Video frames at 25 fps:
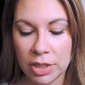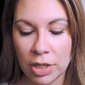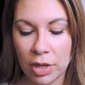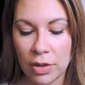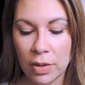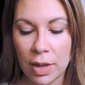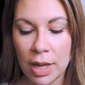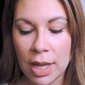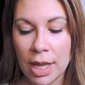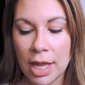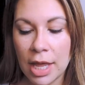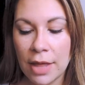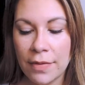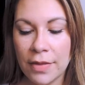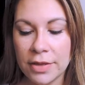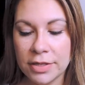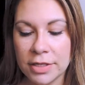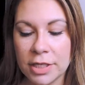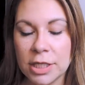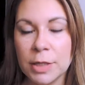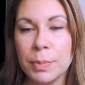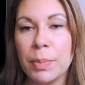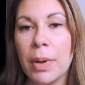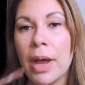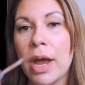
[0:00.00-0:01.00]
So
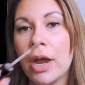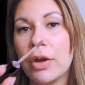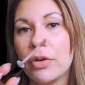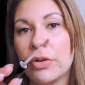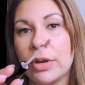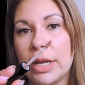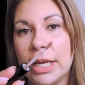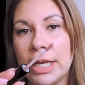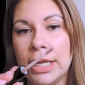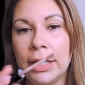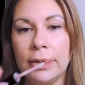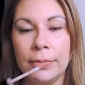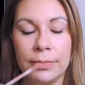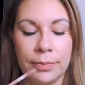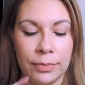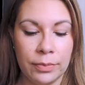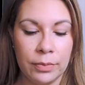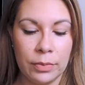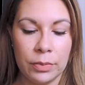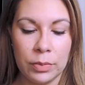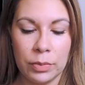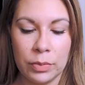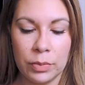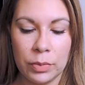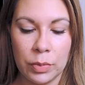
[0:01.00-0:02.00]
this is Pa-ree,
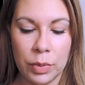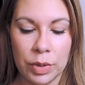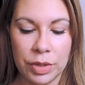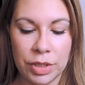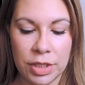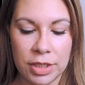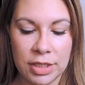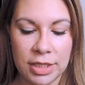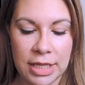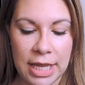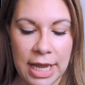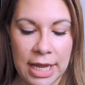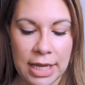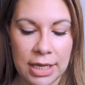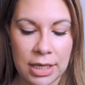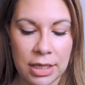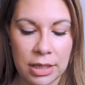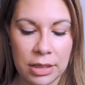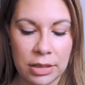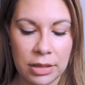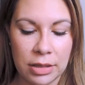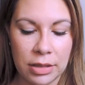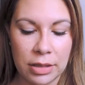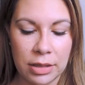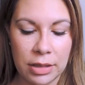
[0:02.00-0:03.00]
which is that,
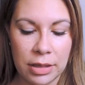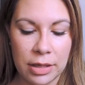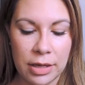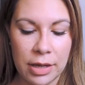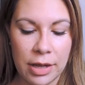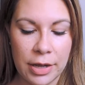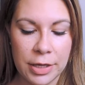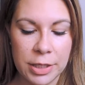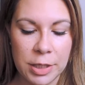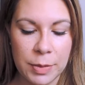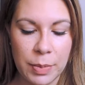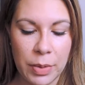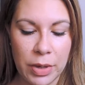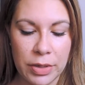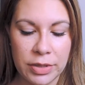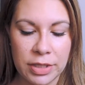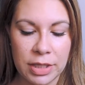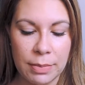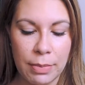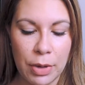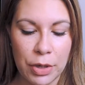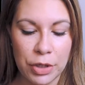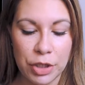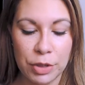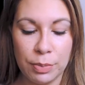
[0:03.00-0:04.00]
I
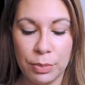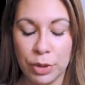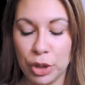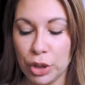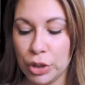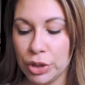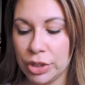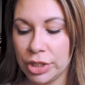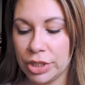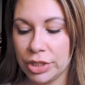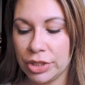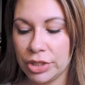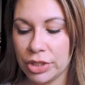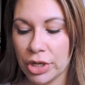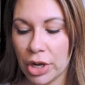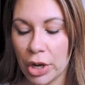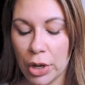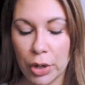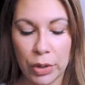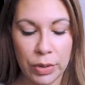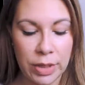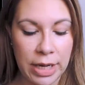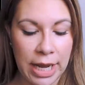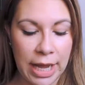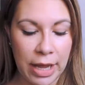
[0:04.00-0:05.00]
suppose, the most muted
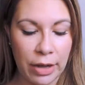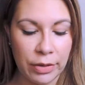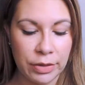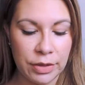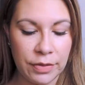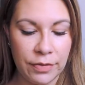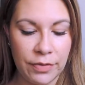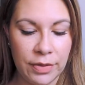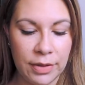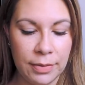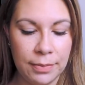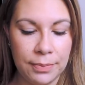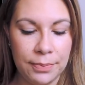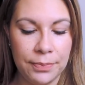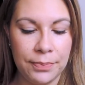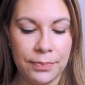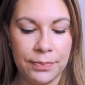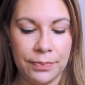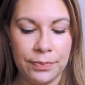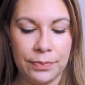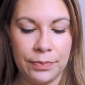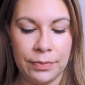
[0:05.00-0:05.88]
tone out of them.